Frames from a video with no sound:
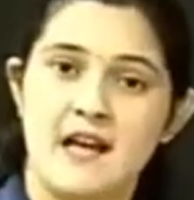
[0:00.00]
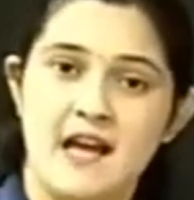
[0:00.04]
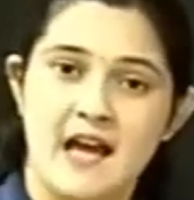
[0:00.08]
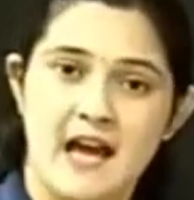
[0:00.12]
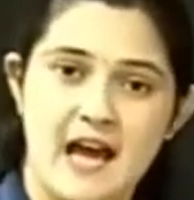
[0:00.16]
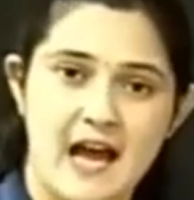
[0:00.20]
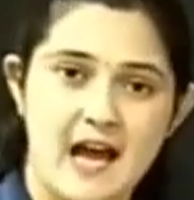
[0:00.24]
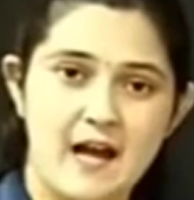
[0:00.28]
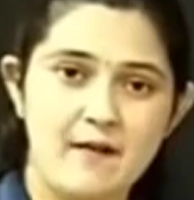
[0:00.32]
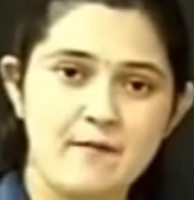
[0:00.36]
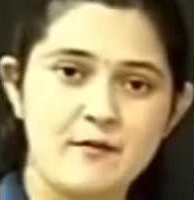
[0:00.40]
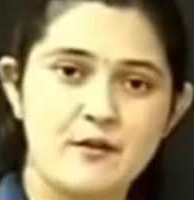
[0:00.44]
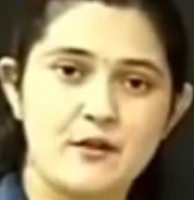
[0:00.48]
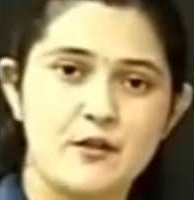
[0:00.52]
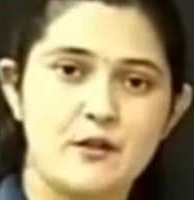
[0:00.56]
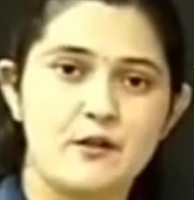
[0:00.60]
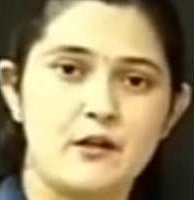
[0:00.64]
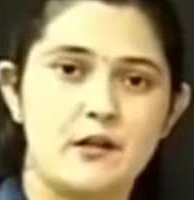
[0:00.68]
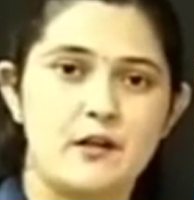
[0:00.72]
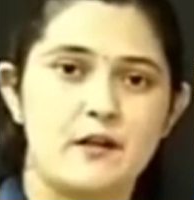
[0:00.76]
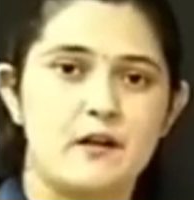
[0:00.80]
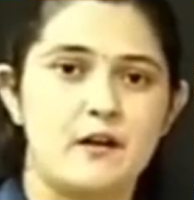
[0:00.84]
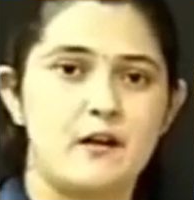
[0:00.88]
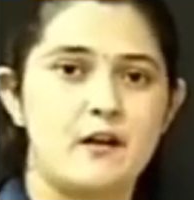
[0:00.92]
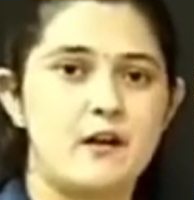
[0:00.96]
I am
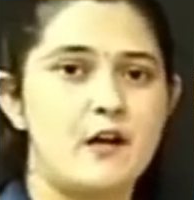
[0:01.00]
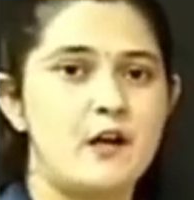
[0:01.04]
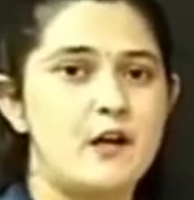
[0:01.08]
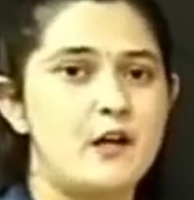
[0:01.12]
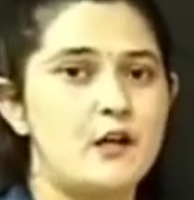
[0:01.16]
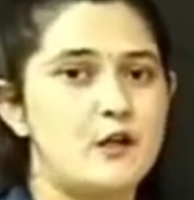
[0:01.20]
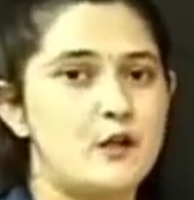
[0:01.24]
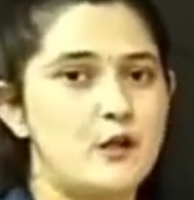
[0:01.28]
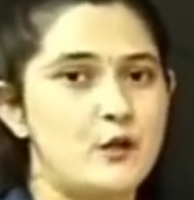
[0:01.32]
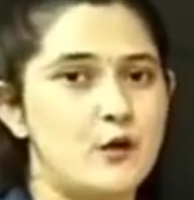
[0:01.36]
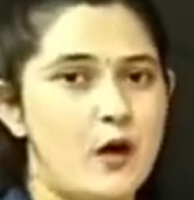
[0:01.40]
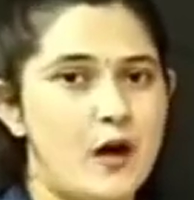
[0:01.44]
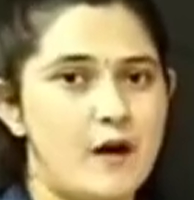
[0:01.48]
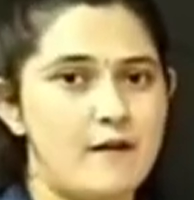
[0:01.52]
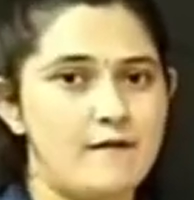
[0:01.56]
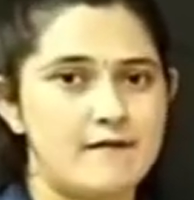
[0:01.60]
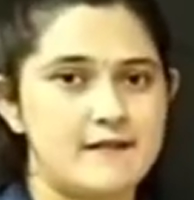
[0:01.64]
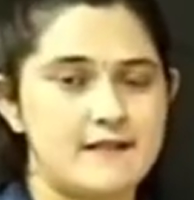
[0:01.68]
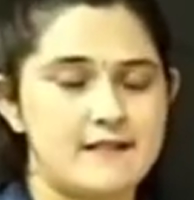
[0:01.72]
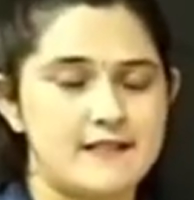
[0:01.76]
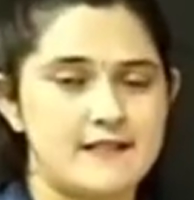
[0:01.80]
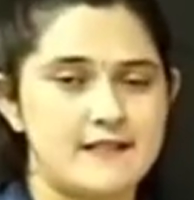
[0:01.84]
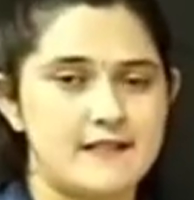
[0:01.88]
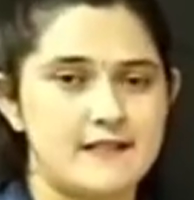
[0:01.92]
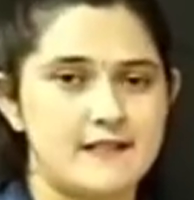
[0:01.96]
sure you have
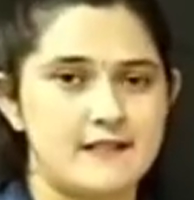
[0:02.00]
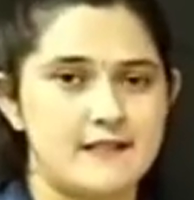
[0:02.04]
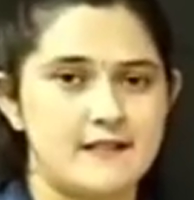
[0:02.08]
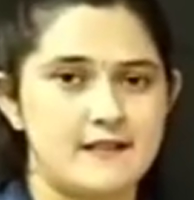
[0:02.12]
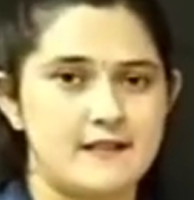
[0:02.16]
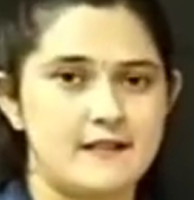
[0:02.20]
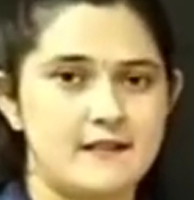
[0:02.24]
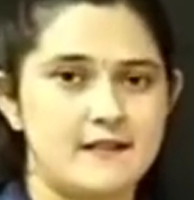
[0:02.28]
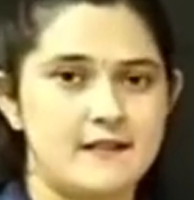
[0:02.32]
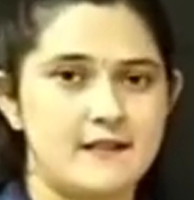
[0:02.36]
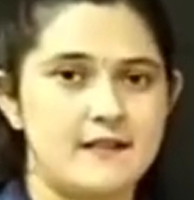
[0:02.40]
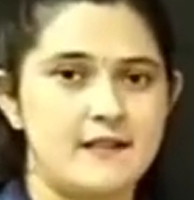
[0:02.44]
visited.